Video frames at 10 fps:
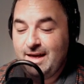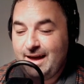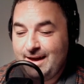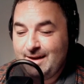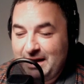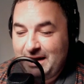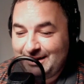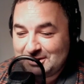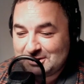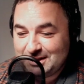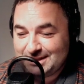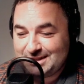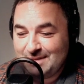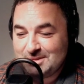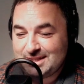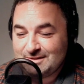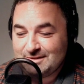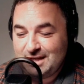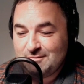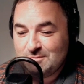And I tried to stop myself,
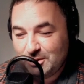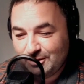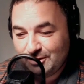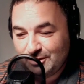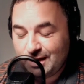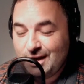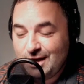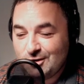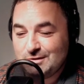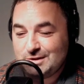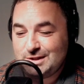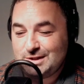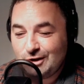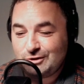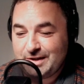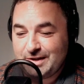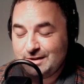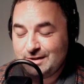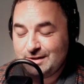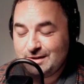Stephen. But look, you're obviously not
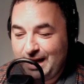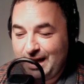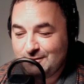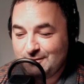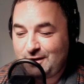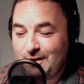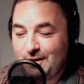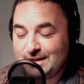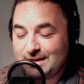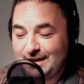drinking tonight and you've copped that.